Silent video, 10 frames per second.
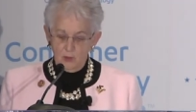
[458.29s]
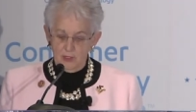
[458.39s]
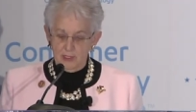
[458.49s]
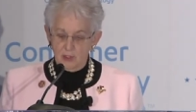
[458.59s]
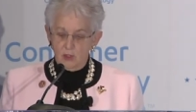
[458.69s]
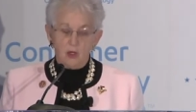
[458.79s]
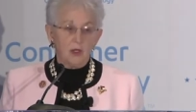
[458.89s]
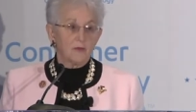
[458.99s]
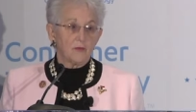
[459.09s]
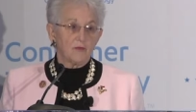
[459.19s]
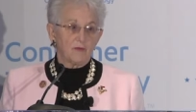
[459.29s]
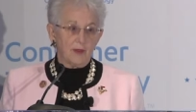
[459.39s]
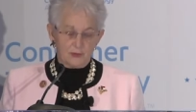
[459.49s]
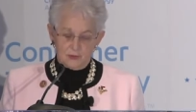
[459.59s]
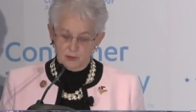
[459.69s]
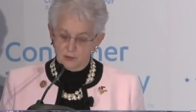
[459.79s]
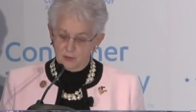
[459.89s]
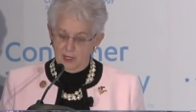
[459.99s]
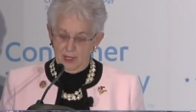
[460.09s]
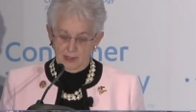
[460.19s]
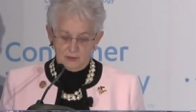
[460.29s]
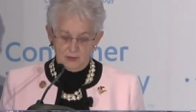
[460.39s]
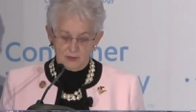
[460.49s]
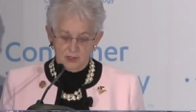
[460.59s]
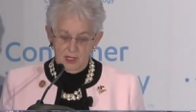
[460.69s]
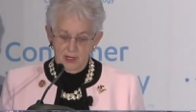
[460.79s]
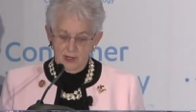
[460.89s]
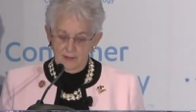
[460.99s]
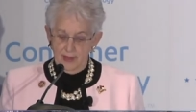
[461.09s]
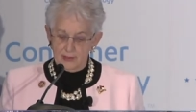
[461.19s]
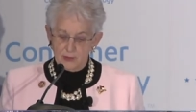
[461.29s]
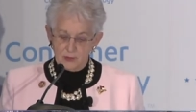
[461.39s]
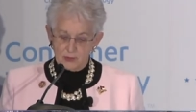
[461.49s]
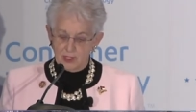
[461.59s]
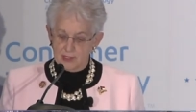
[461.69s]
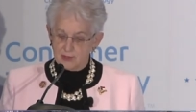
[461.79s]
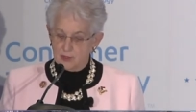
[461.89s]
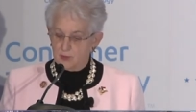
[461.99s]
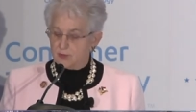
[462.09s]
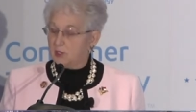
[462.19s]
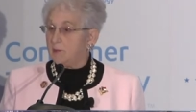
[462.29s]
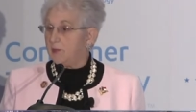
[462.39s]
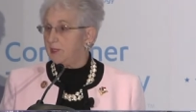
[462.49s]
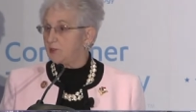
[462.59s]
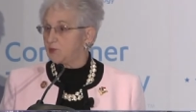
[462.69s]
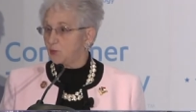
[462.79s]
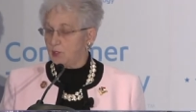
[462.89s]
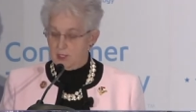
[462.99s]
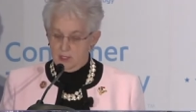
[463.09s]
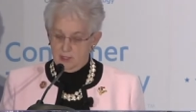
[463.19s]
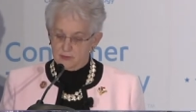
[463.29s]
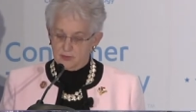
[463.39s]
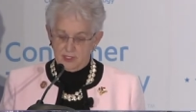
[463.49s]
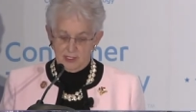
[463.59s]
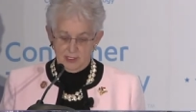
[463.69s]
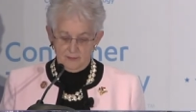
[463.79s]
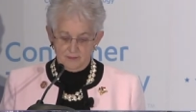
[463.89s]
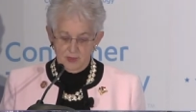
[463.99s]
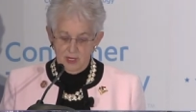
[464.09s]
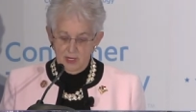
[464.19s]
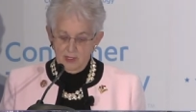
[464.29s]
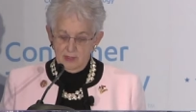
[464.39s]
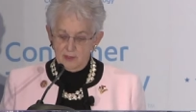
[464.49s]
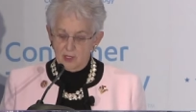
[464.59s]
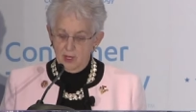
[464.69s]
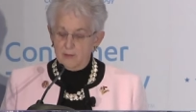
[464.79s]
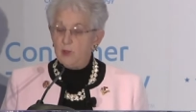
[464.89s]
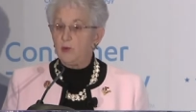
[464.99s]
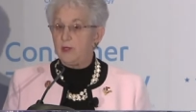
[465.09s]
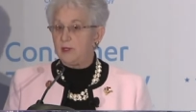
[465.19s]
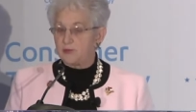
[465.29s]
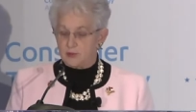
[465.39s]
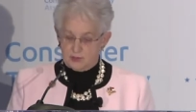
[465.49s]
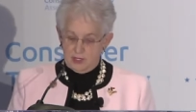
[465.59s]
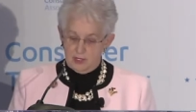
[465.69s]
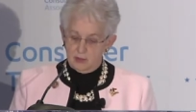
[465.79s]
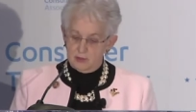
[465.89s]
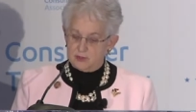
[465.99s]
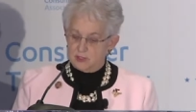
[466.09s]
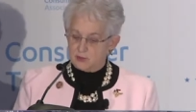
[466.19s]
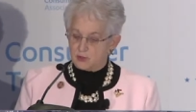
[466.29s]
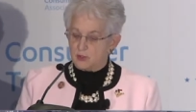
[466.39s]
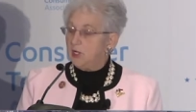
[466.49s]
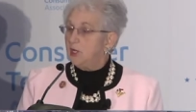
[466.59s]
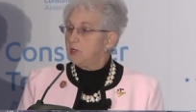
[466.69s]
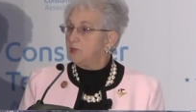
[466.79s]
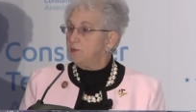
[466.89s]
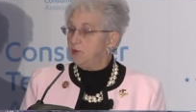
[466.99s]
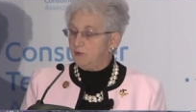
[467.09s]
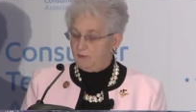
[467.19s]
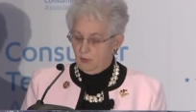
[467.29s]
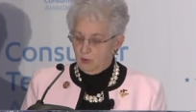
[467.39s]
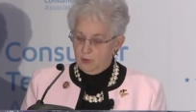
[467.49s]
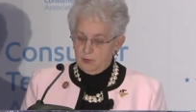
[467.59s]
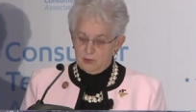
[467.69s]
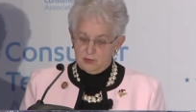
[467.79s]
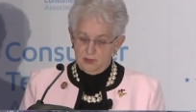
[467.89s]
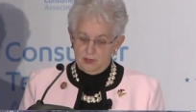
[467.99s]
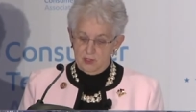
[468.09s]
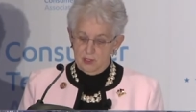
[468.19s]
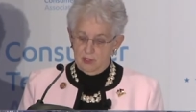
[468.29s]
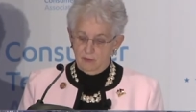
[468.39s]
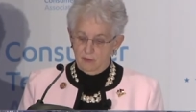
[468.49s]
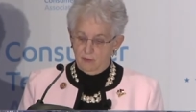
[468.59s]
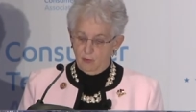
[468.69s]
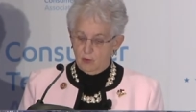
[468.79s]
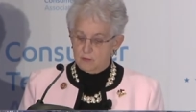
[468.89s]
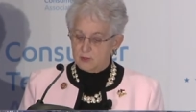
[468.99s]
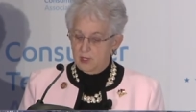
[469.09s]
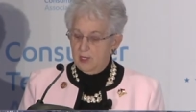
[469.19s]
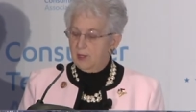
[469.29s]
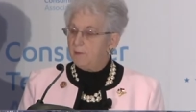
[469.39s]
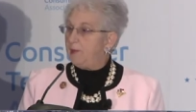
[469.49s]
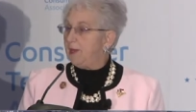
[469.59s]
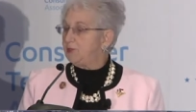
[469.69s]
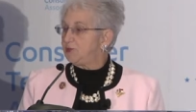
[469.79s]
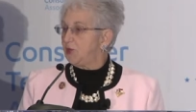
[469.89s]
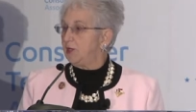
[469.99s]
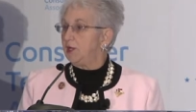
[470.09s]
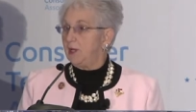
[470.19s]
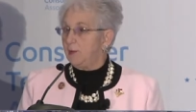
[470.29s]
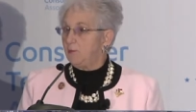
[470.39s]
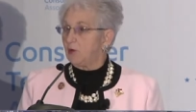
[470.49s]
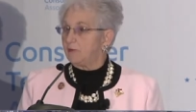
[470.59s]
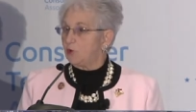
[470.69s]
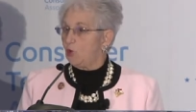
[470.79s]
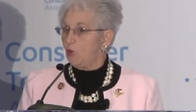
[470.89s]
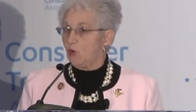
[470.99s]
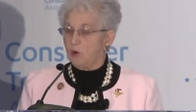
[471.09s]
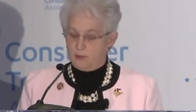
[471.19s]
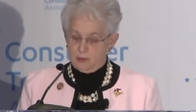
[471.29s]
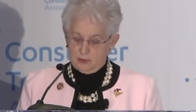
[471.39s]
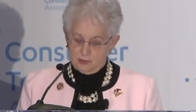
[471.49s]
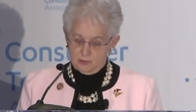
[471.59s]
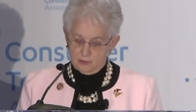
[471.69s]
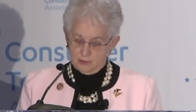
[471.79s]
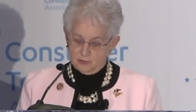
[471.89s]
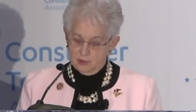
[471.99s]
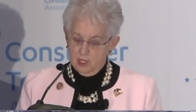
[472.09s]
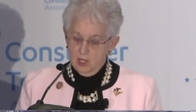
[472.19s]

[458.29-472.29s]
We need a law that reflects those realities, and that's precisely what the committee is working on today. In the coming weeks, it's our intention to move forward with CTE reforms based on a number of core principles.